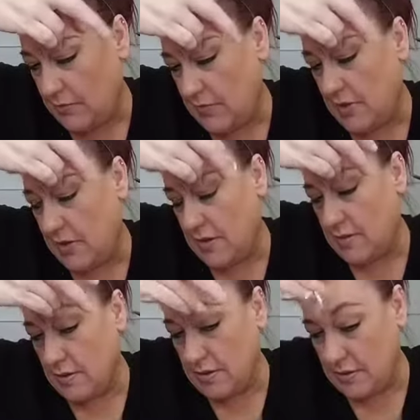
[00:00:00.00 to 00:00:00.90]
If nothing
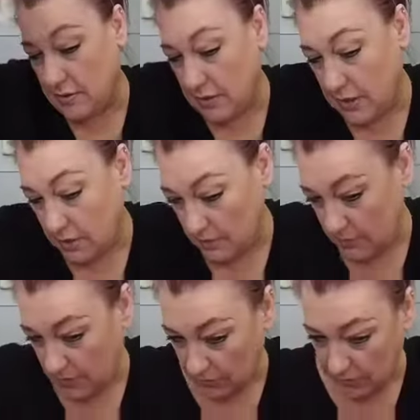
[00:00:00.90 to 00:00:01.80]
else, at least it'll get
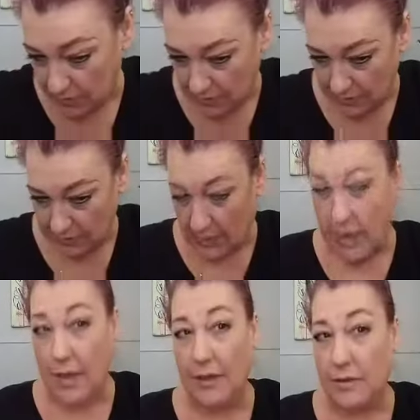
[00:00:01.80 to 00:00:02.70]
me the
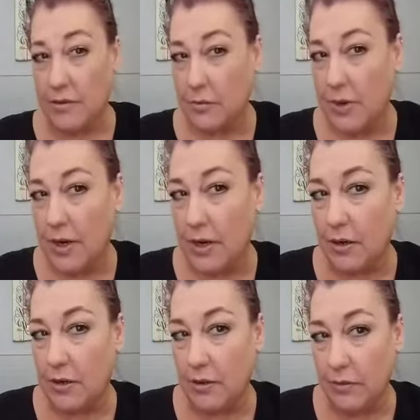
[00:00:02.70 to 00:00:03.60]
lines to
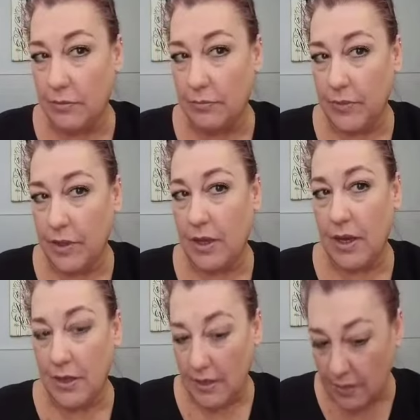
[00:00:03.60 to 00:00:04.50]
where
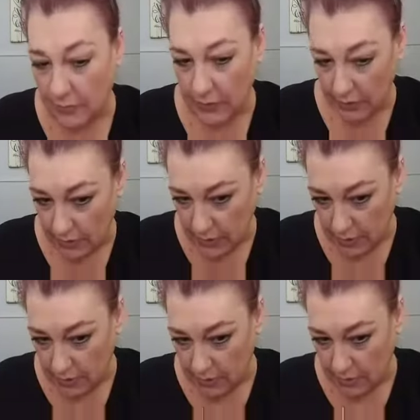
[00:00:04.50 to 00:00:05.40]
I need to fill
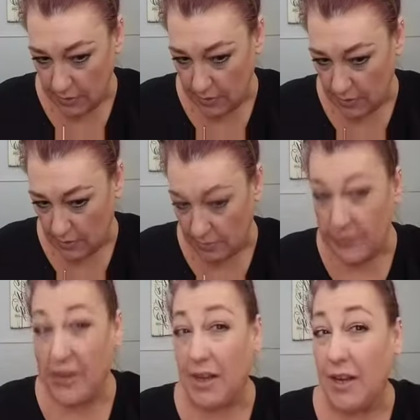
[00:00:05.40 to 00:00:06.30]
in.
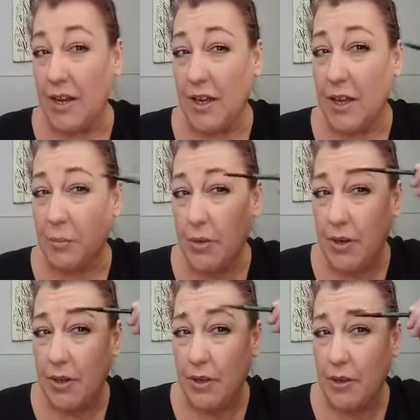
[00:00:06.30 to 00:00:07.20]
And I got a
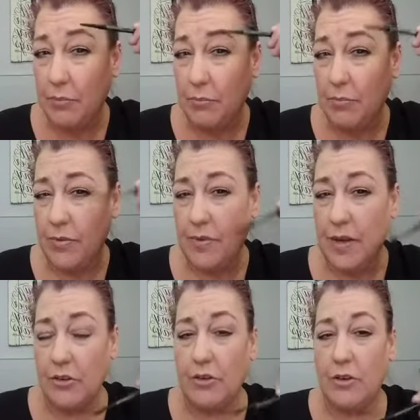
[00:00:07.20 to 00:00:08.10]
pretty good
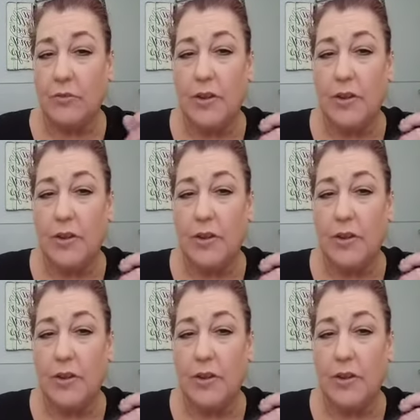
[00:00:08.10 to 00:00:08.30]
section to